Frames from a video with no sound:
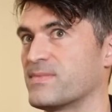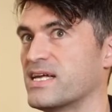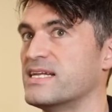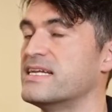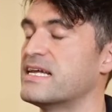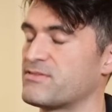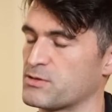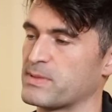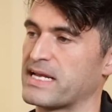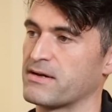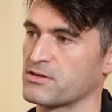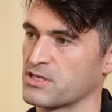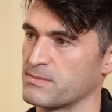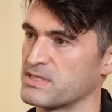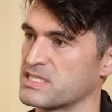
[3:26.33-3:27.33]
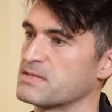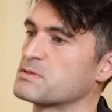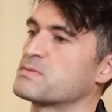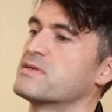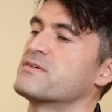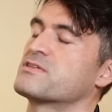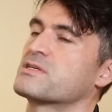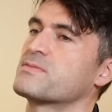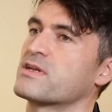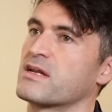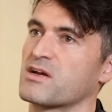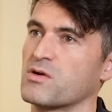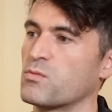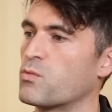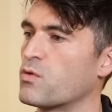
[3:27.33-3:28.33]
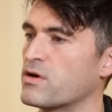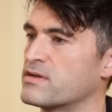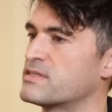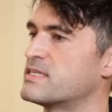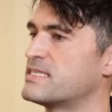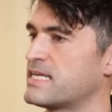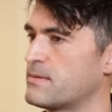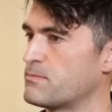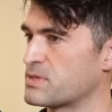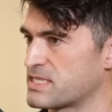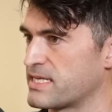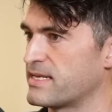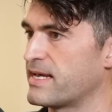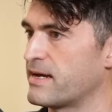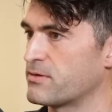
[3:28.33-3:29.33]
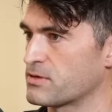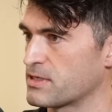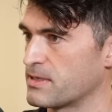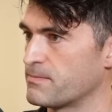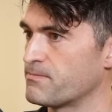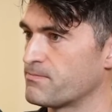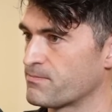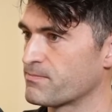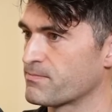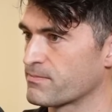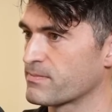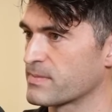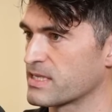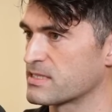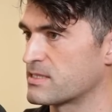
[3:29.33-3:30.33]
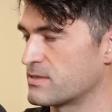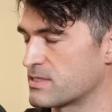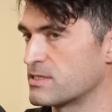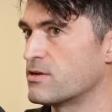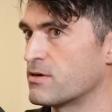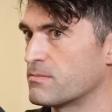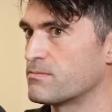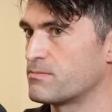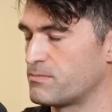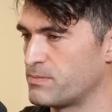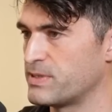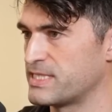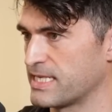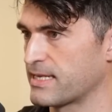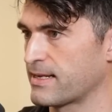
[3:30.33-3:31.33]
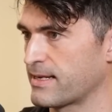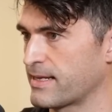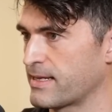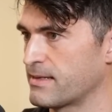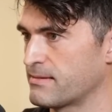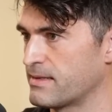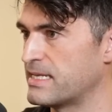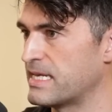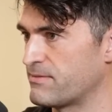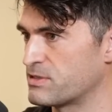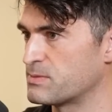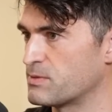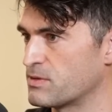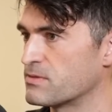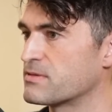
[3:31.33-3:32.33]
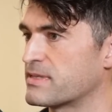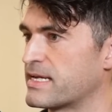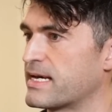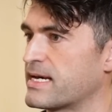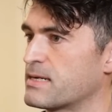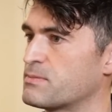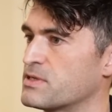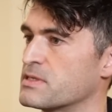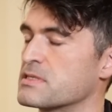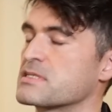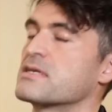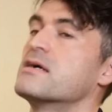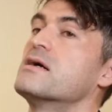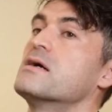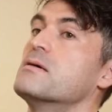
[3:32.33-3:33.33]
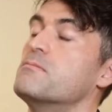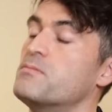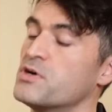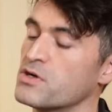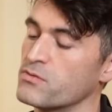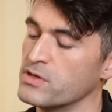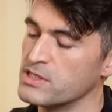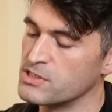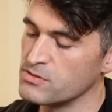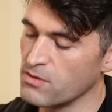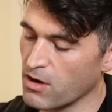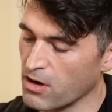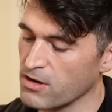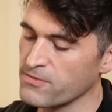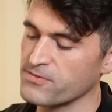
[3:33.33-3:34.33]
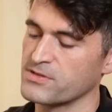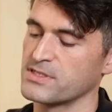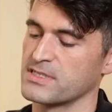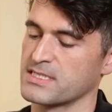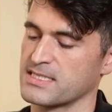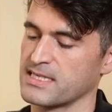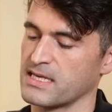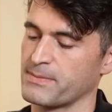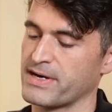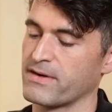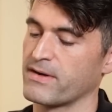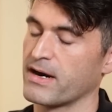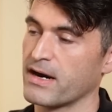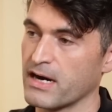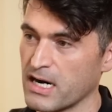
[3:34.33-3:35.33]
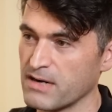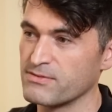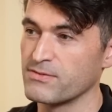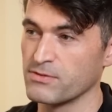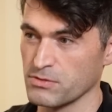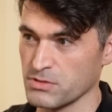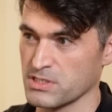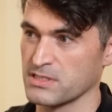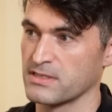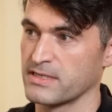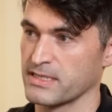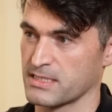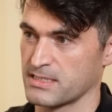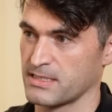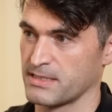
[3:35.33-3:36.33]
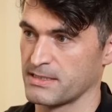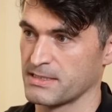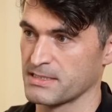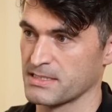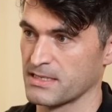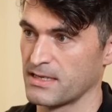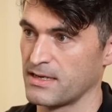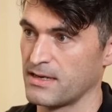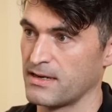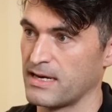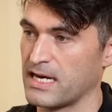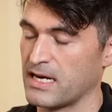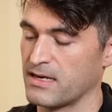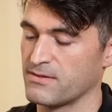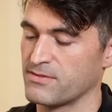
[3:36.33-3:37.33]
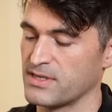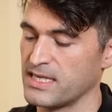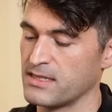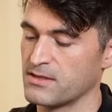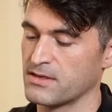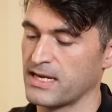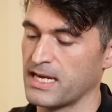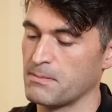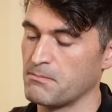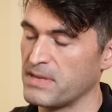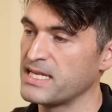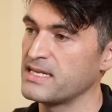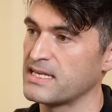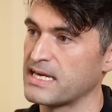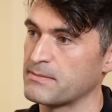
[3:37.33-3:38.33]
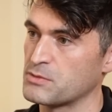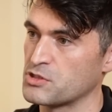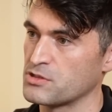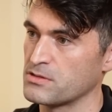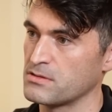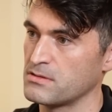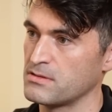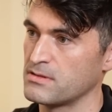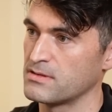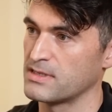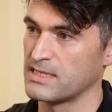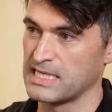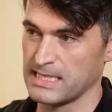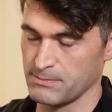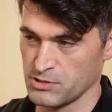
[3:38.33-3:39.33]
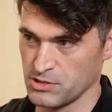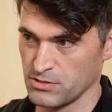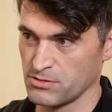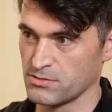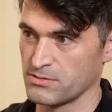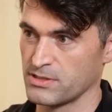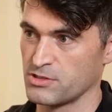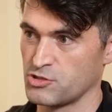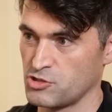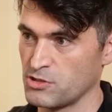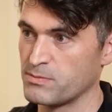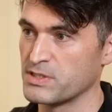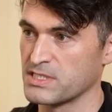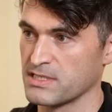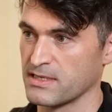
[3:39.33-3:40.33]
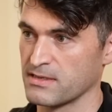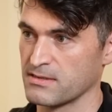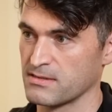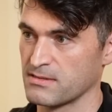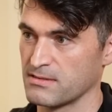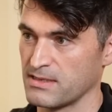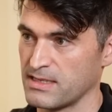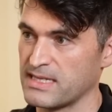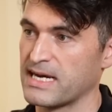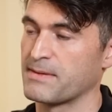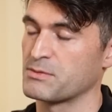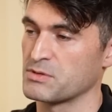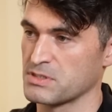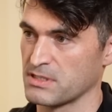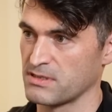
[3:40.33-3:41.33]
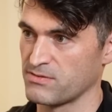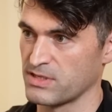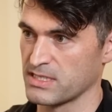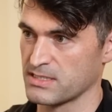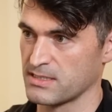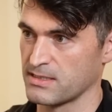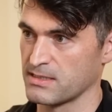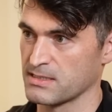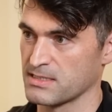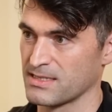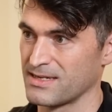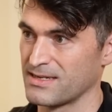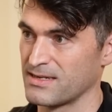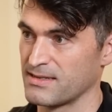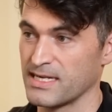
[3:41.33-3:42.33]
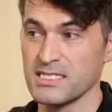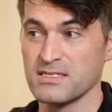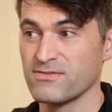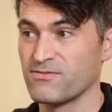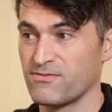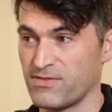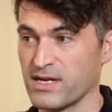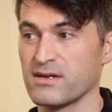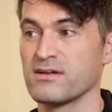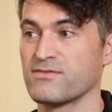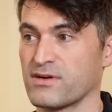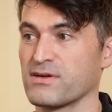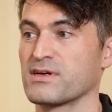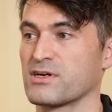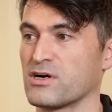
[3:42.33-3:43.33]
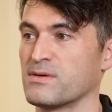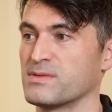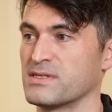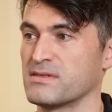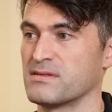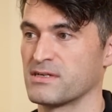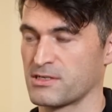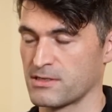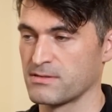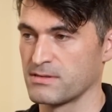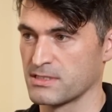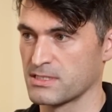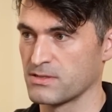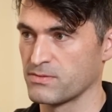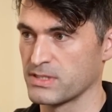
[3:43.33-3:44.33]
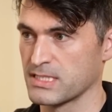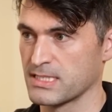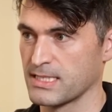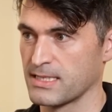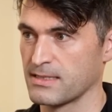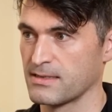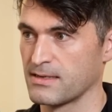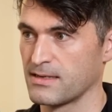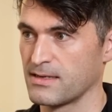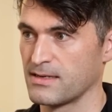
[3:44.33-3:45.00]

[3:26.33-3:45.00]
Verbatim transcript: an inevitable outcome. It seems to be something like a one to ten percent outcome. So it's not particularly inevitable that that happens. But we do often see about half of all sun-like stars have either a mini Neptune, a Neptune, or a Jupiter mm -hmm. in the habitable zone of their stars. That's a very, very common occurrence that we see.